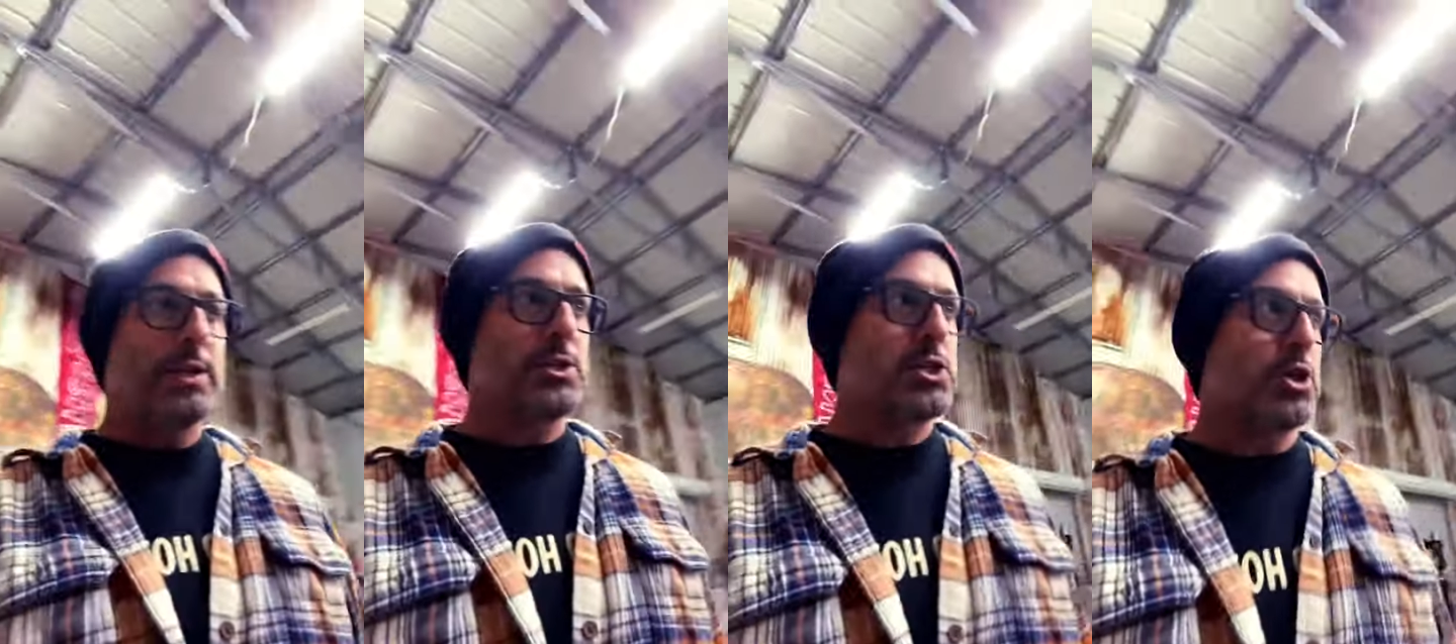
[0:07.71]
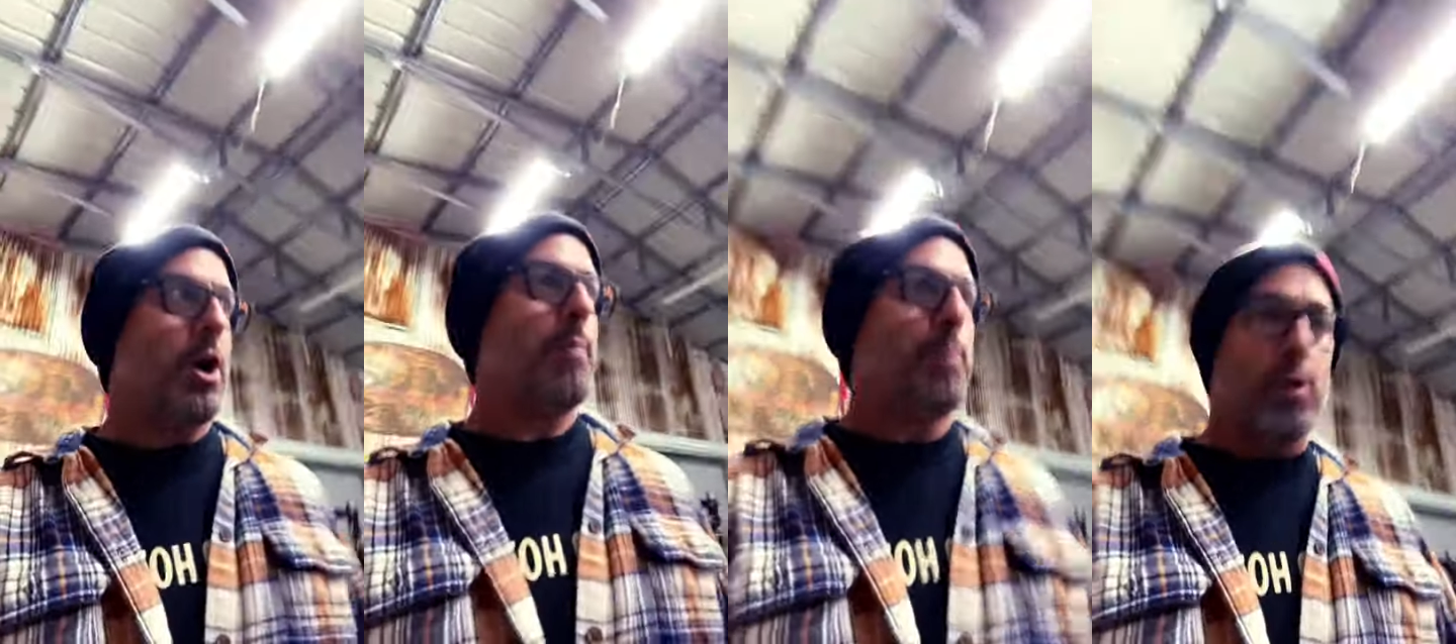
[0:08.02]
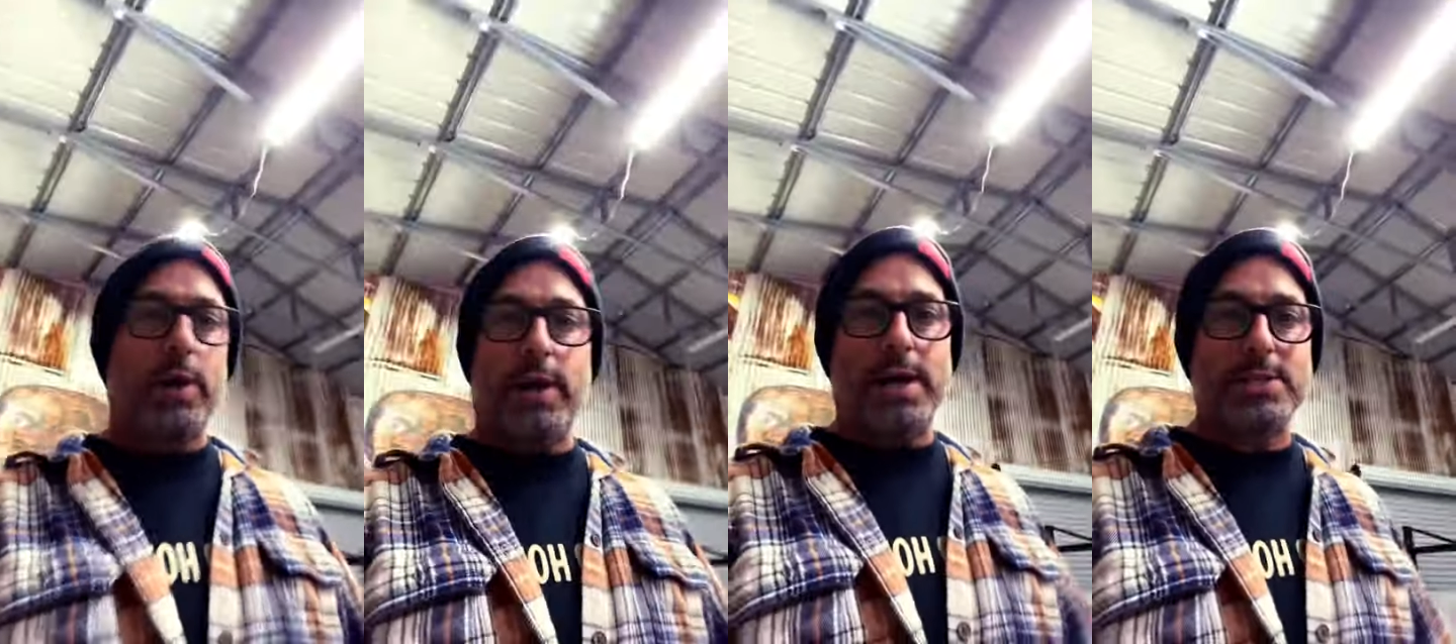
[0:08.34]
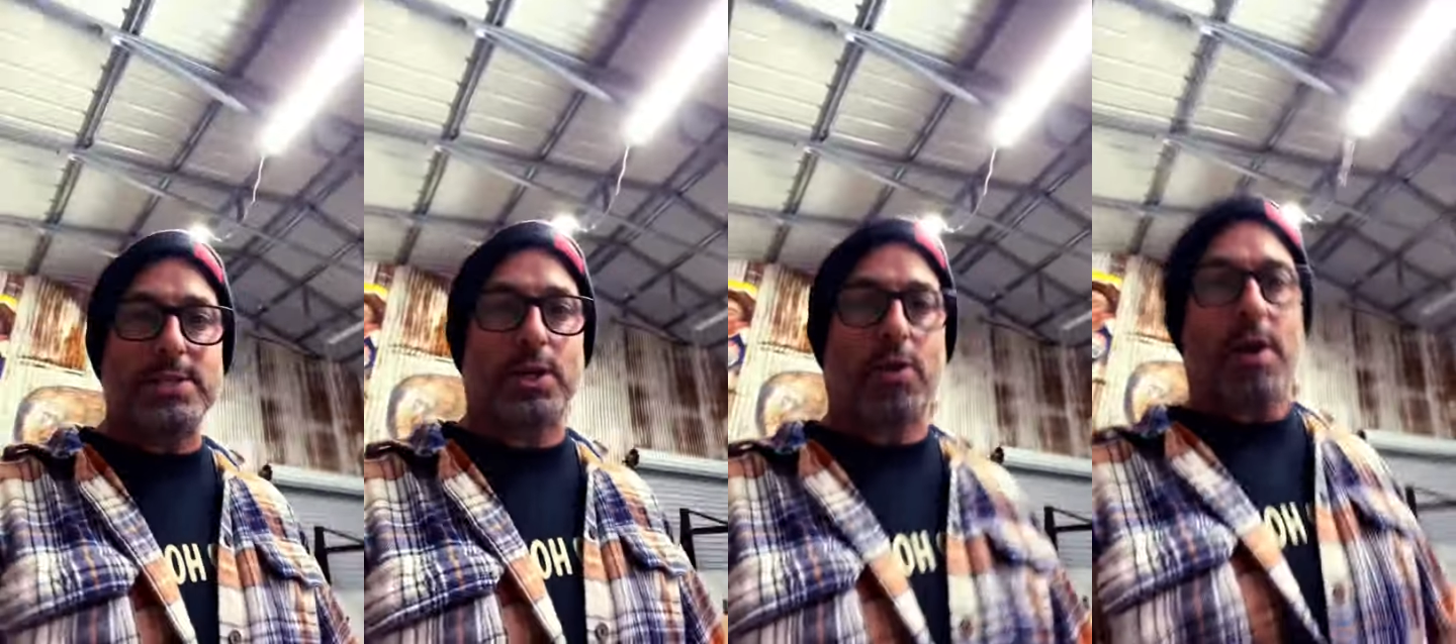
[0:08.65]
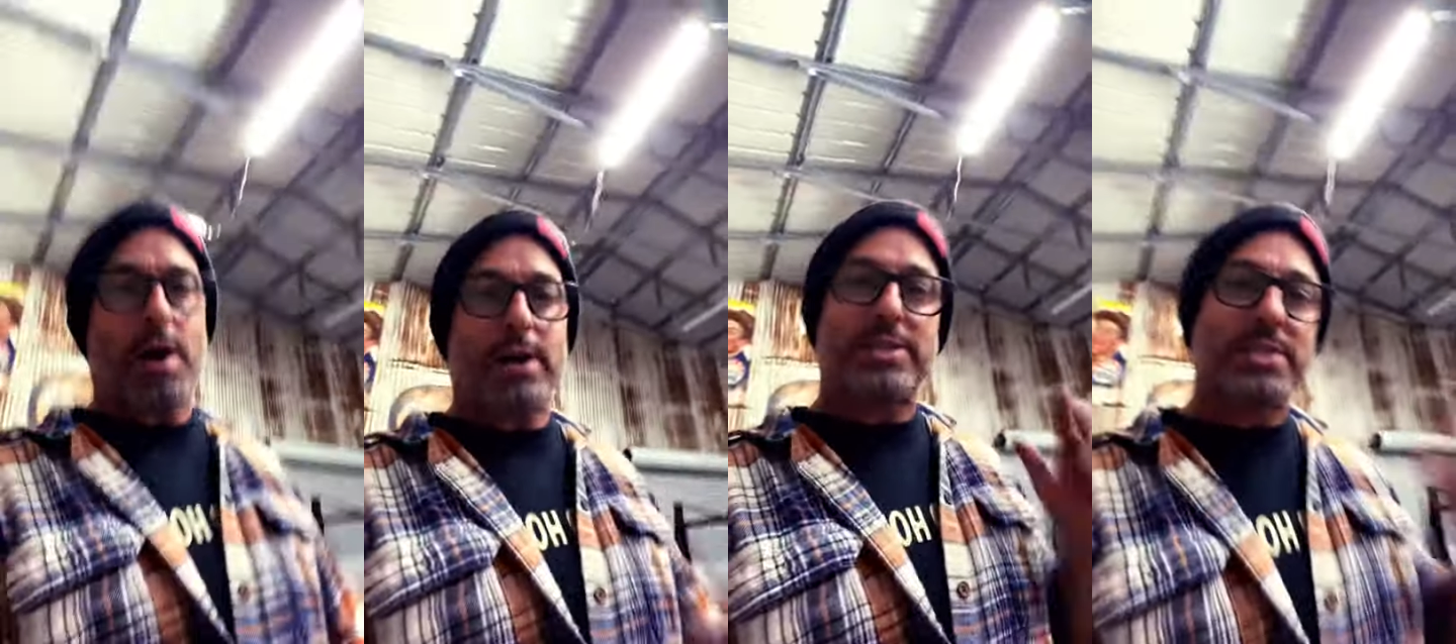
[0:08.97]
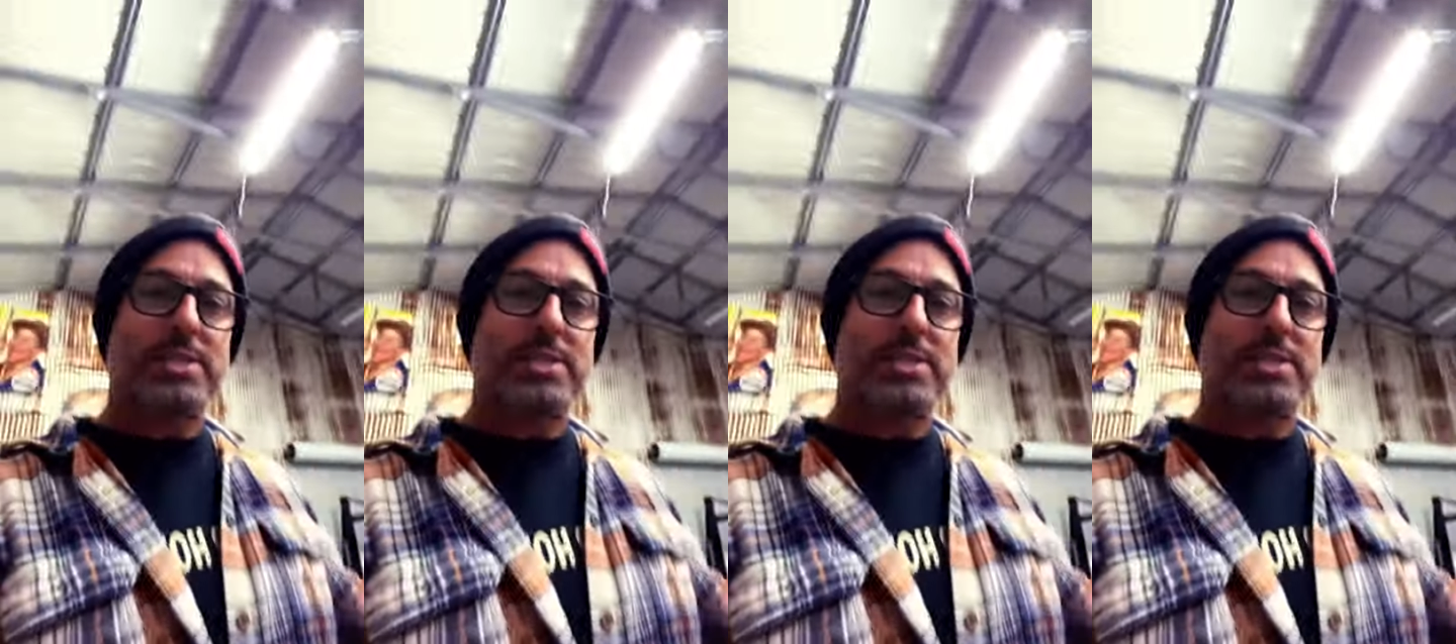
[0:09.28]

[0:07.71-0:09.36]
the shop, organizing the garage.